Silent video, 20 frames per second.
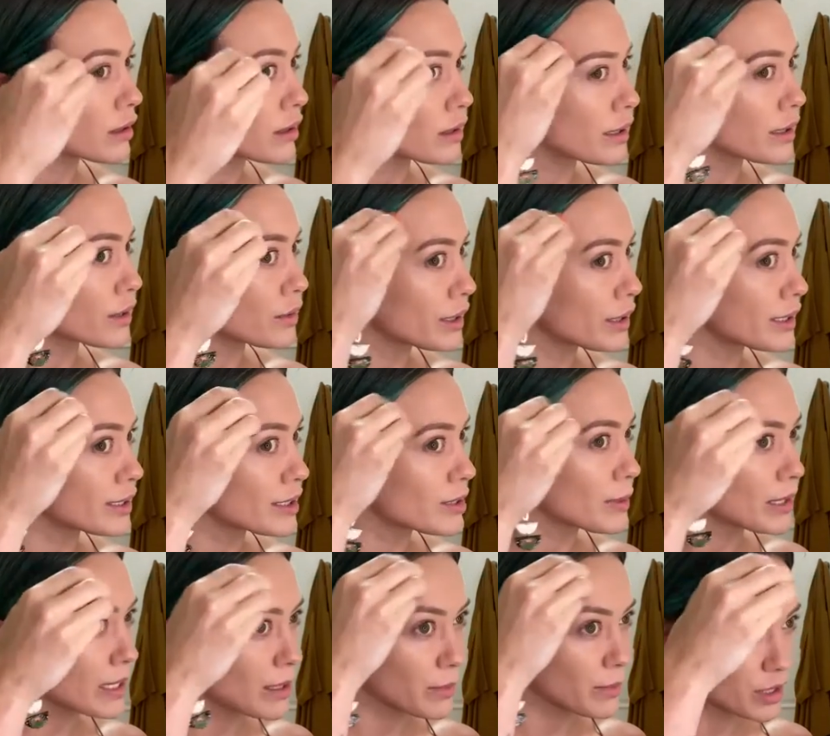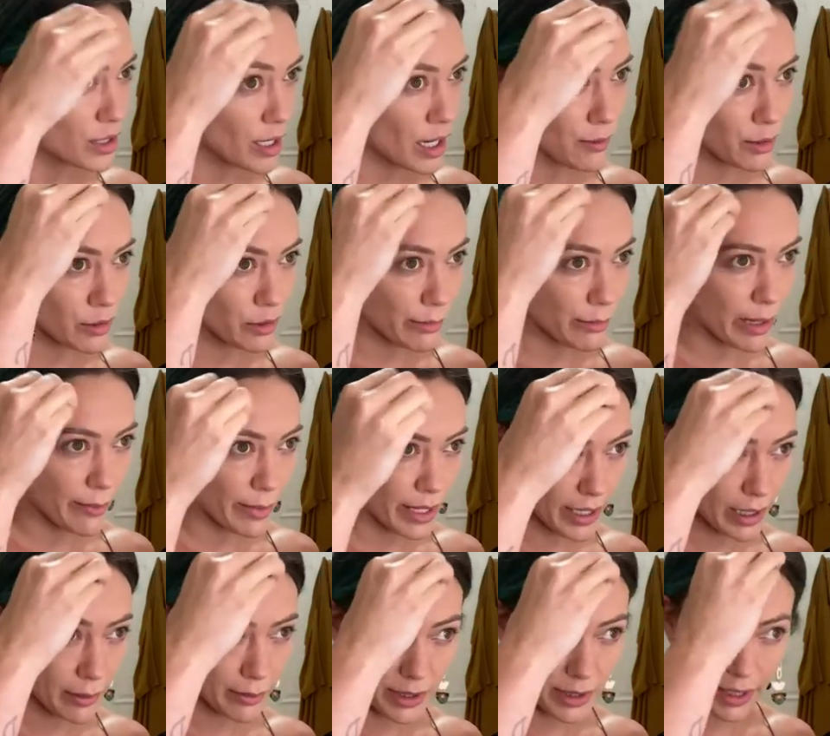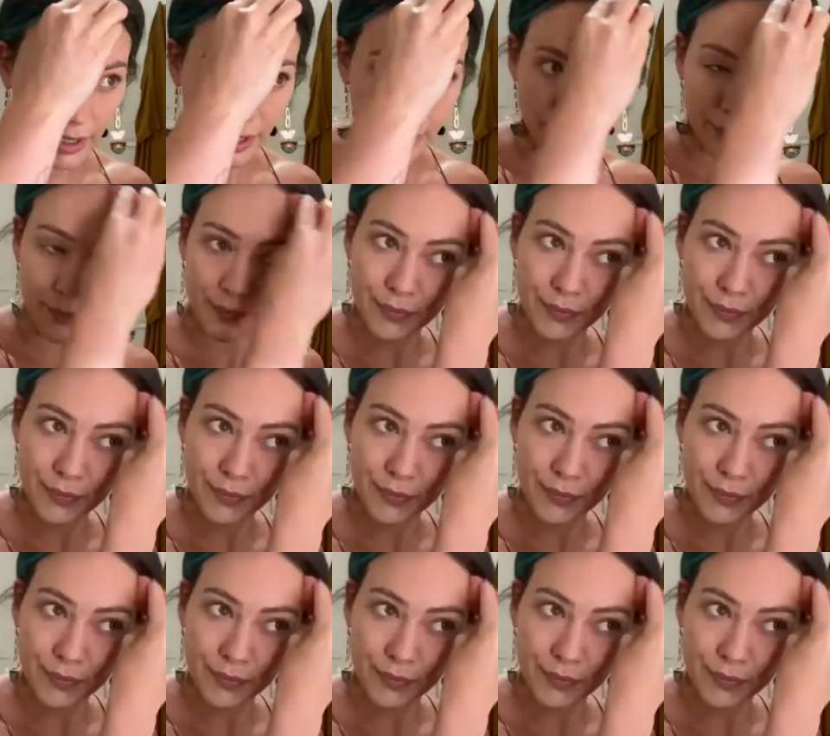I don't need to spend that much time doing my makeup today.